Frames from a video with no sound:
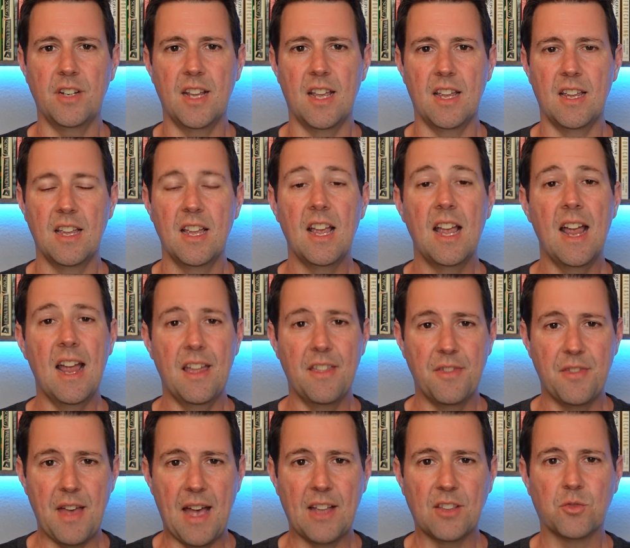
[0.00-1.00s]
day,
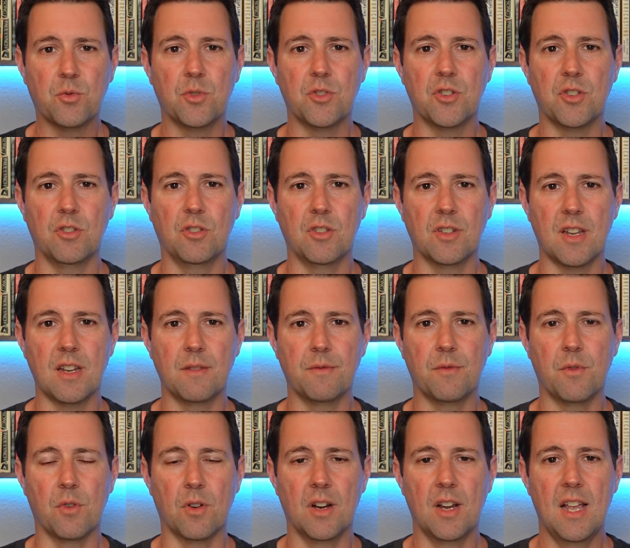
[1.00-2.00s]
and that's what you're looking for.